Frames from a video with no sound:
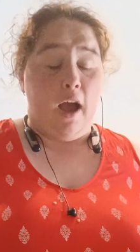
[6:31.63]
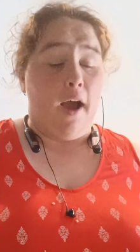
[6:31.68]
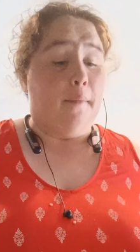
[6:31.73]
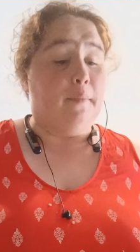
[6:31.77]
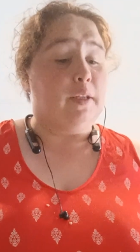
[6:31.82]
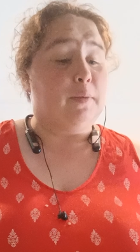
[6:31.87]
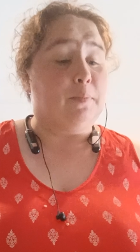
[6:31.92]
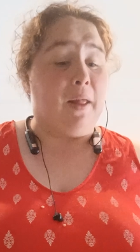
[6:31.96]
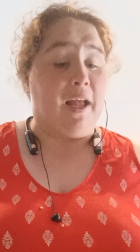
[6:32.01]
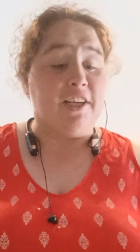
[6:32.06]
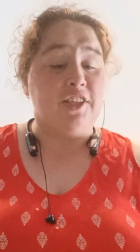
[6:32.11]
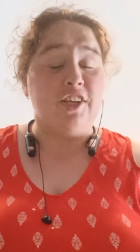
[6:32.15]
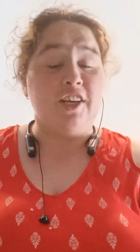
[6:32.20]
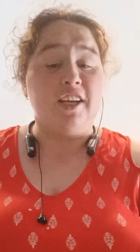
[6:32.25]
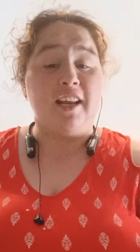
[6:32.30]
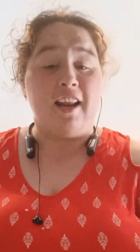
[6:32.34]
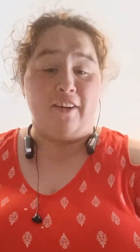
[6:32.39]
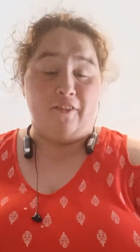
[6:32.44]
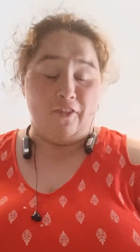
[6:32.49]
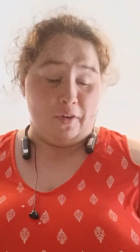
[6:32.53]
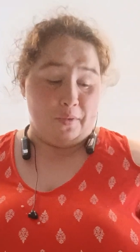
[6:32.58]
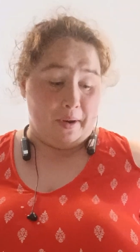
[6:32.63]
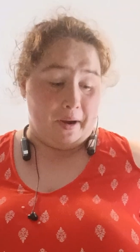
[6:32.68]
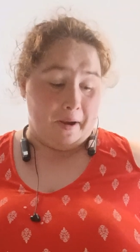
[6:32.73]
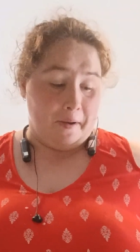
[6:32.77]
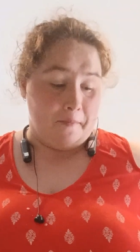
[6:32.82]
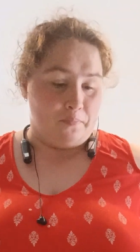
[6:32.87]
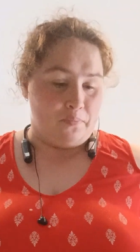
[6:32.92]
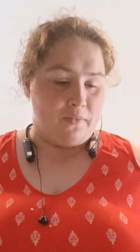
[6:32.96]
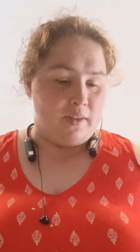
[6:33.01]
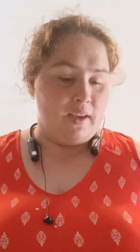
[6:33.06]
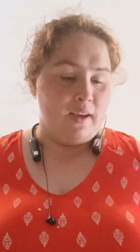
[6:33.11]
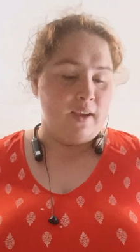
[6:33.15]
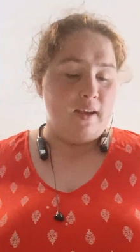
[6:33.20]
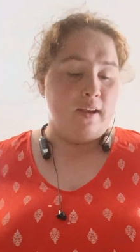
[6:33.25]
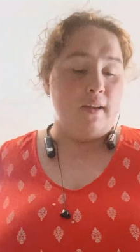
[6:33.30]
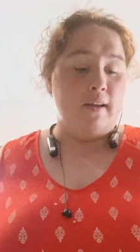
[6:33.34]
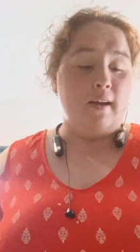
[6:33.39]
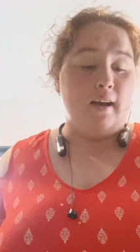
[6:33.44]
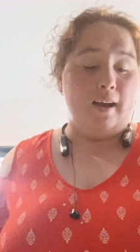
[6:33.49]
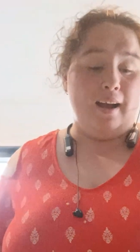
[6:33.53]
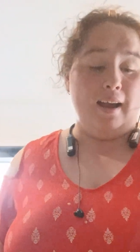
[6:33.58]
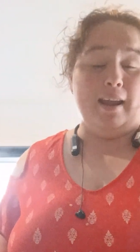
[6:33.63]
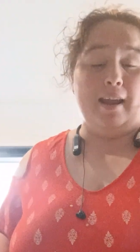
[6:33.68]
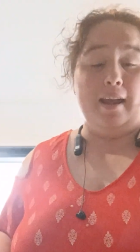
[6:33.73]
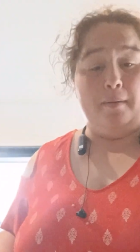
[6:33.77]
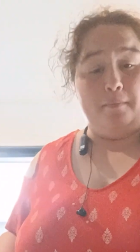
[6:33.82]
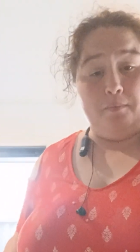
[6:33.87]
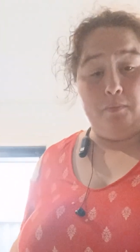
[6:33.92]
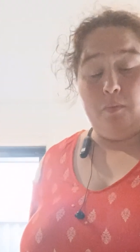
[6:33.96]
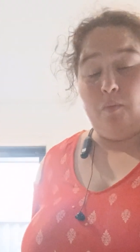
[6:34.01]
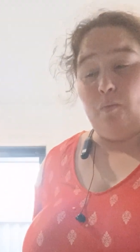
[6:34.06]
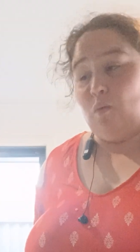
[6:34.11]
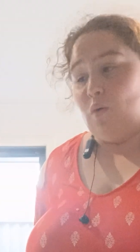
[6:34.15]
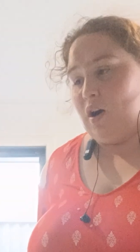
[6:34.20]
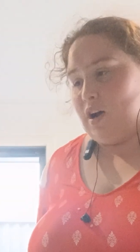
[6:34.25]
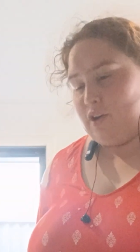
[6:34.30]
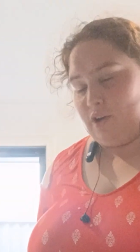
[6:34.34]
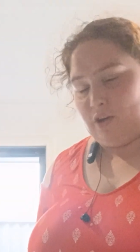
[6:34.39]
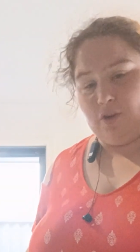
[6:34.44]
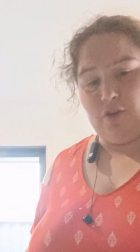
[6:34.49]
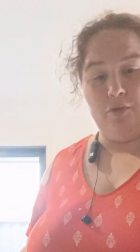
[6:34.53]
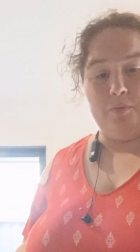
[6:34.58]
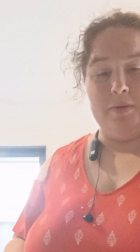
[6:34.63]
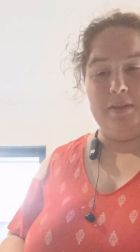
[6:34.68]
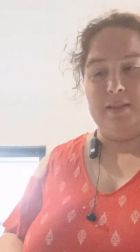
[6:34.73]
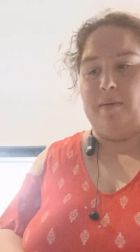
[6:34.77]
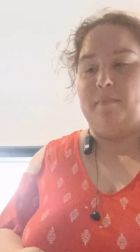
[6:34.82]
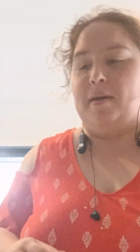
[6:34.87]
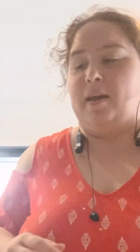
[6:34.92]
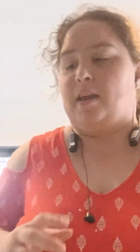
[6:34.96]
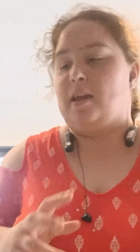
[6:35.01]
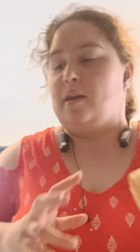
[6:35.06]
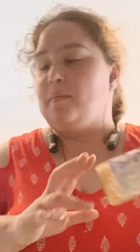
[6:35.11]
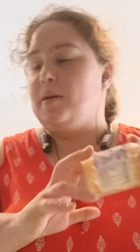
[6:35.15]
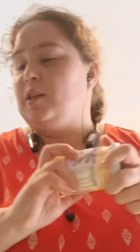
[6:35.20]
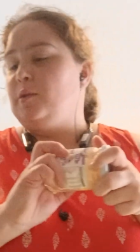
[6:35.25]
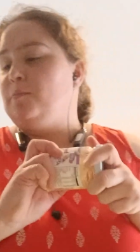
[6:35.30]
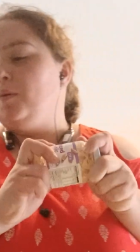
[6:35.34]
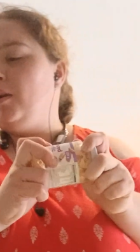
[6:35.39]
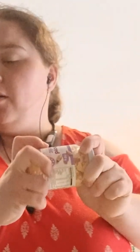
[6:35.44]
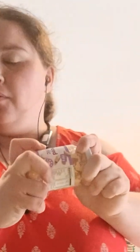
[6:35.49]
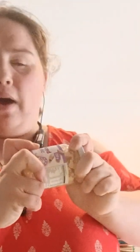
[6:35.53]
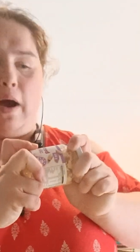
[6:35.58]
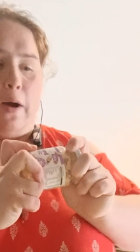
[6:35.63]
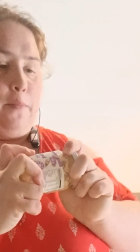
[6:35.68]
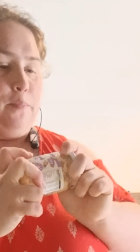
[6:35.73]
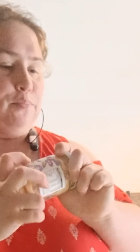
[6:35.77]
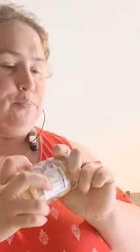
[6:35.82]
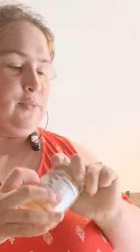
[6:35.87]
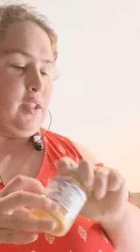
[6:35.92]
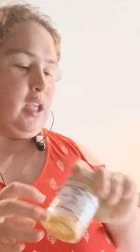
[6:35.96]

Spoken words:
I'm splashing it everywhere. I am 100% making a mess, but oh well.